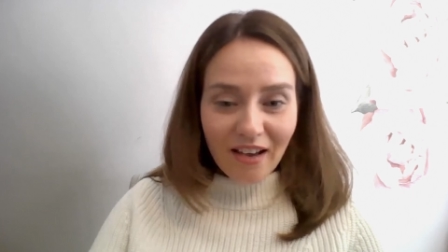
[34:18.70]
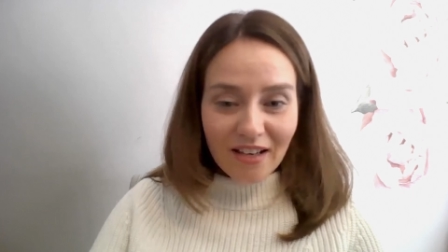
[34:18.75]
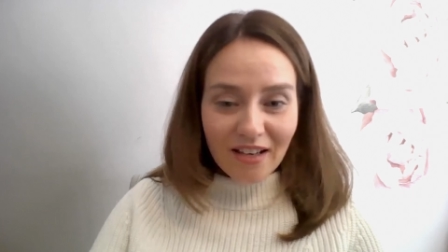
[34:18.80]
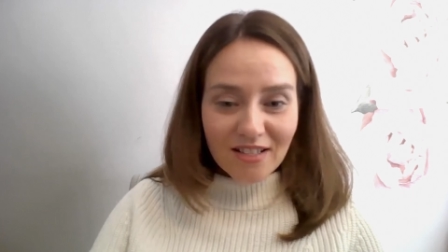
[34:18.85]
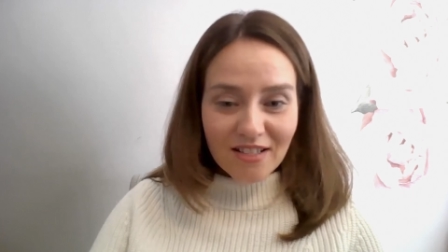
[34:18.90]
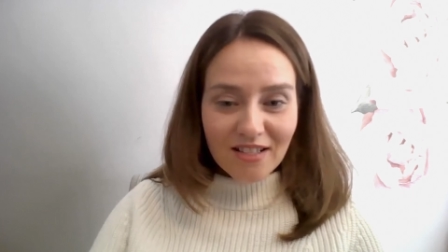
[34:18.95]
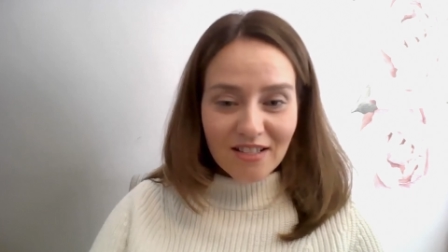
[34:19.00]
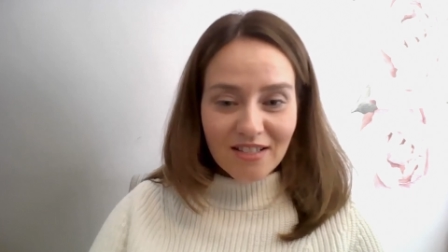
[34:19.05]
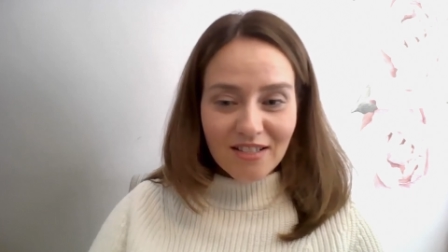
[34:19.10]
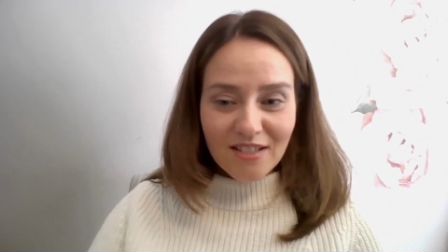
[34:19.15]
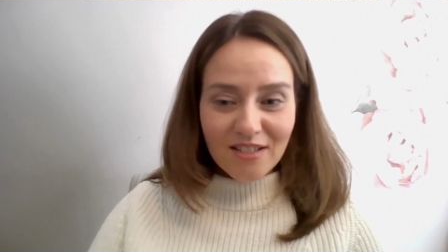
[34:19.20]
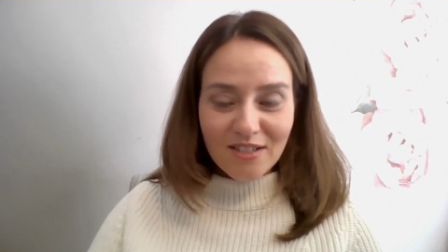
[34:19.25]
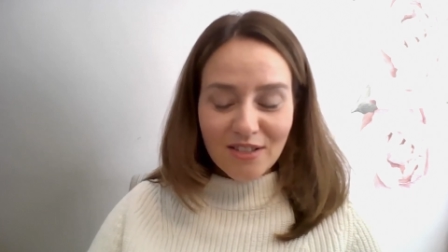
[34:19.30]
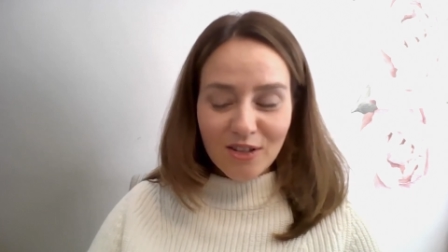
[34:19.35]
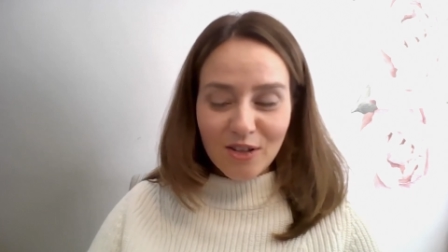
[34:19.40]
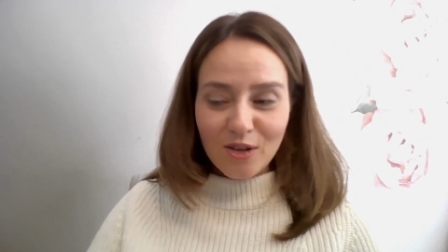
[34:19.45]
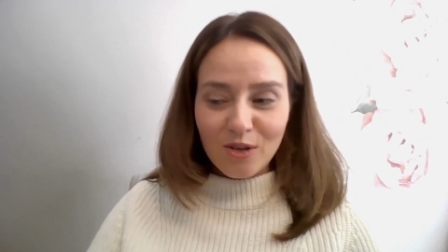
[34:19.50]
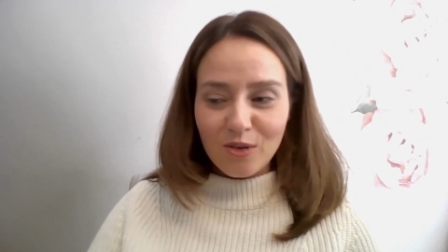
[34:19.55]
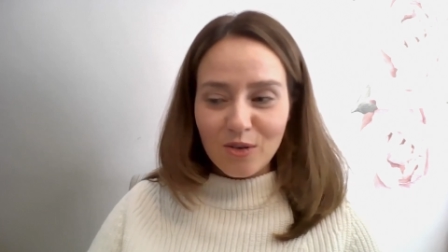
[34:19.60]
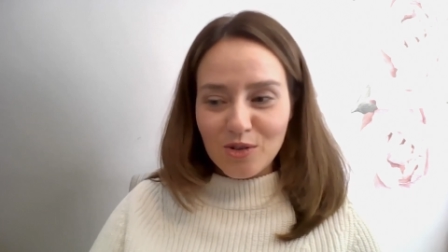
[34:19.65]
as an
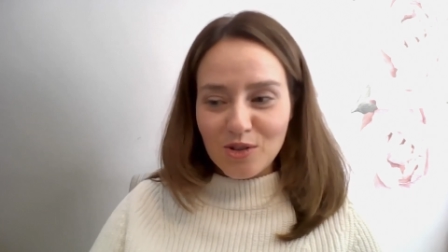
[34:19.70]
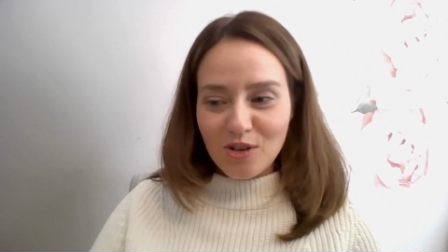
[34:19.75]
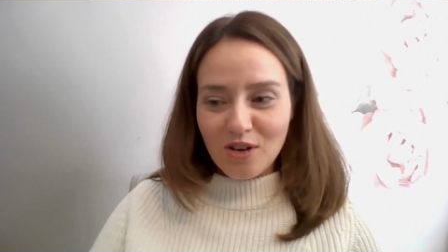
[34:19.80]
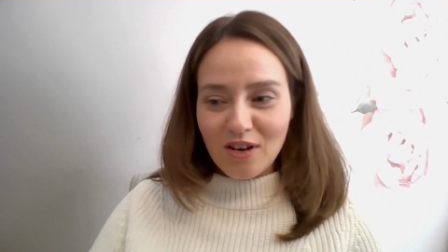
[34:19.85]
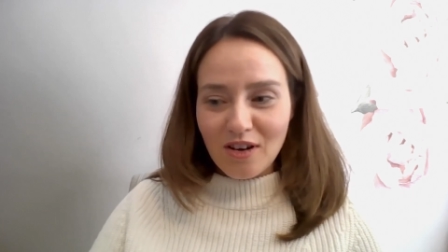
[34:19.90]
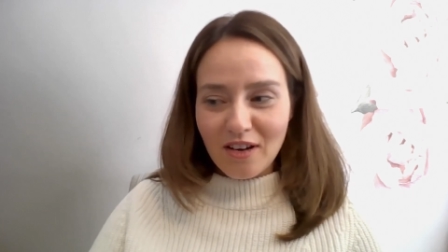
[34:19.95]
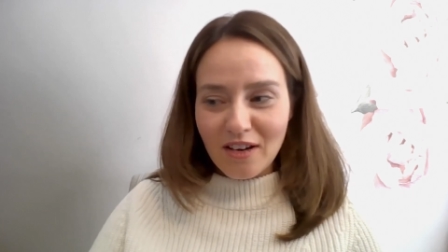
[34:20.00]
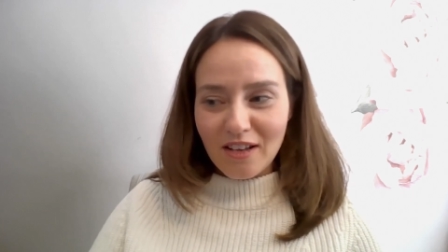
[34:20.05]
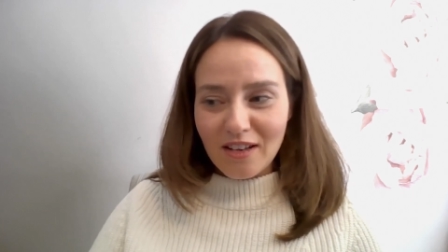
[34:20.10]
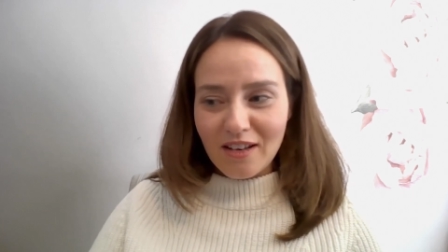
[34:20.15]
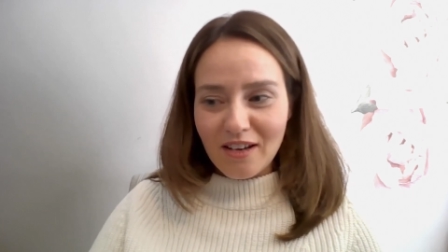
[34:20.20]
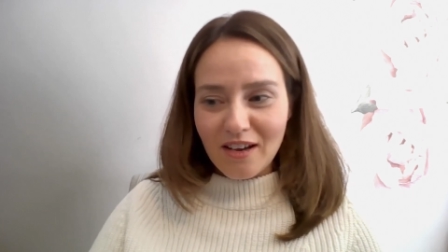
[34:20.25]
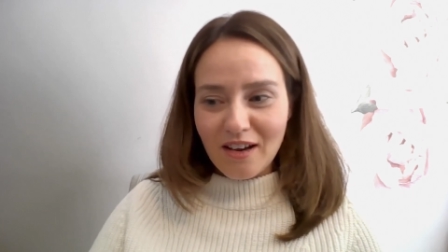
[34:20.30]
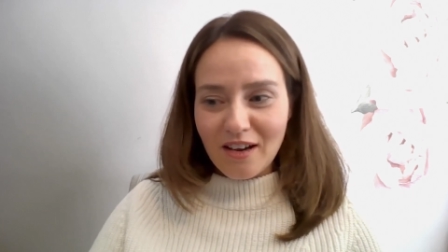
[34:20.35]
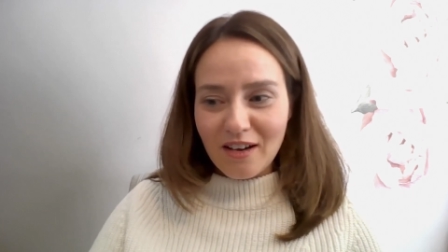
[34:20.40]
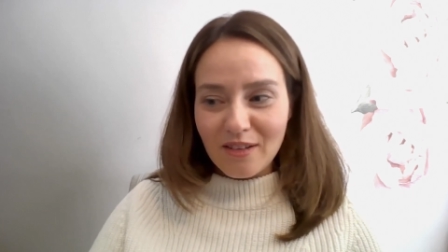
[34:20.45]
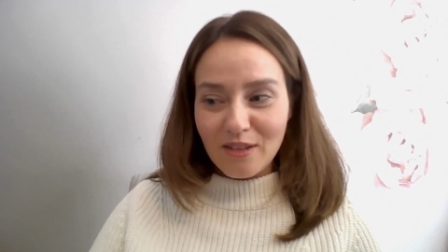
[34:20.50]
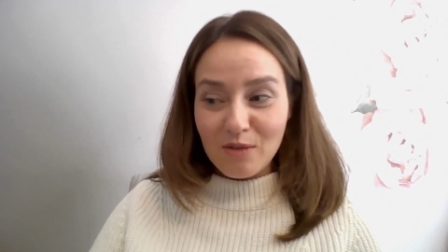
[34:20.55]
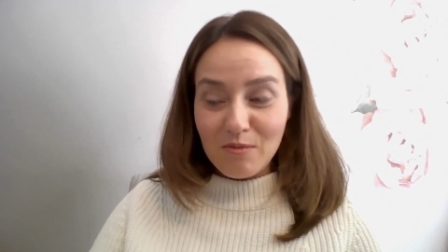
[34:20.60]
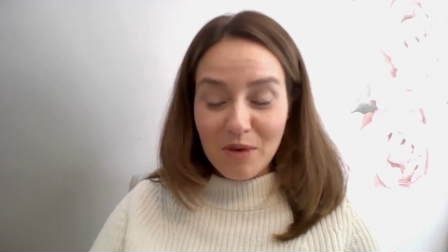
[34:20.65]
assistant coach on
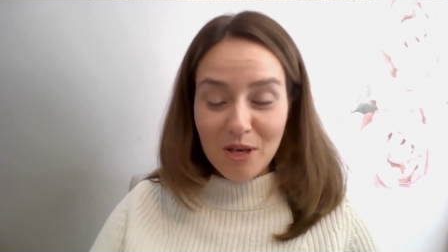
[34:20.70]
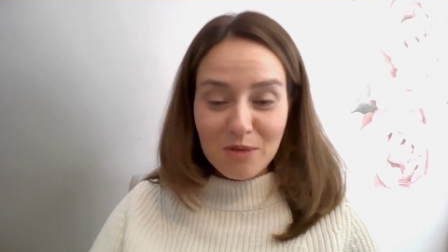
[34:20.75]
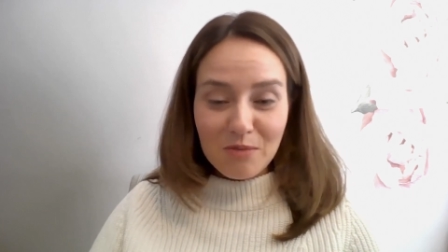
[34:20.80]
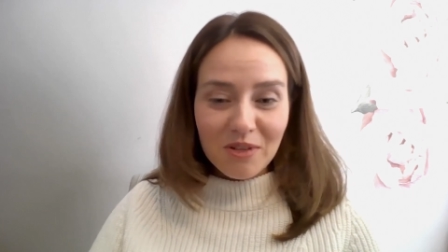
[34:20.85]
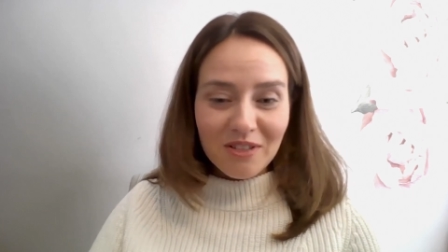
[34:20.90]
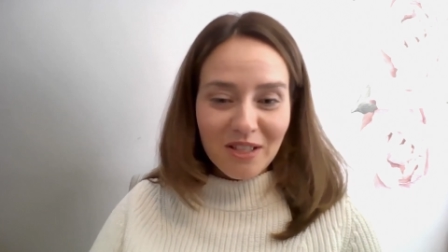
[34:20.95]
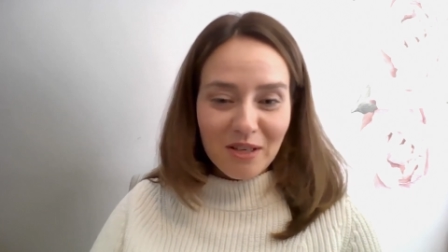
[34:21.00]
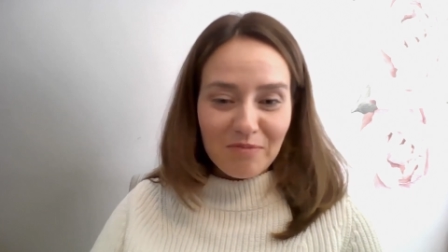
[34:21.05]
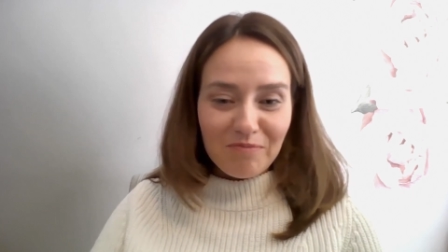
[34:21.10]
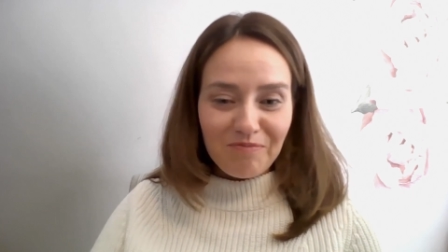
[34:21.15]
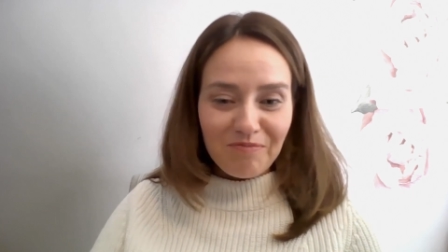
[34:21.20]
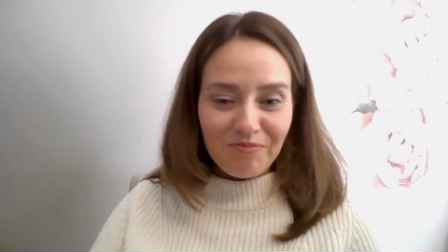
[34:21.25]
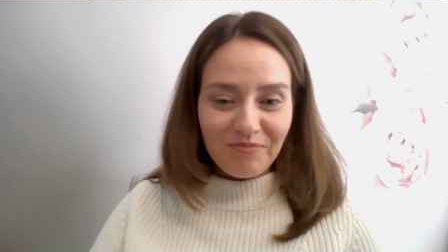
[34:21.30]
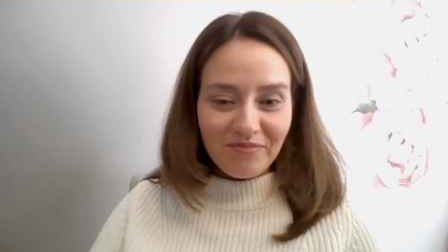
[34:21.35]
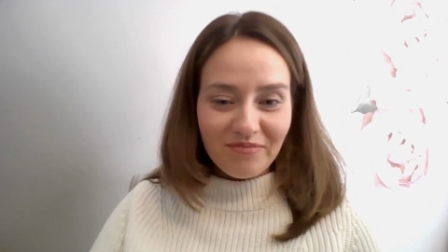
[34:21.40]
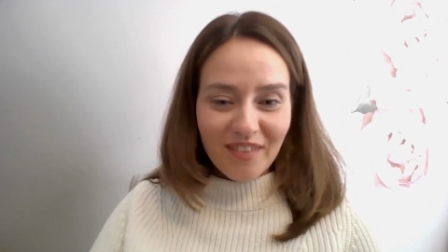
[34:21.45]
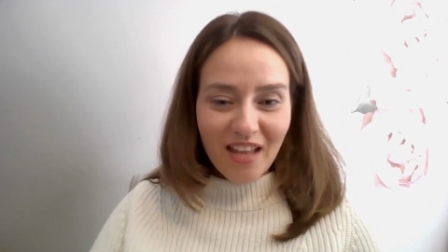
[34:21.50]
uh, the baseball team.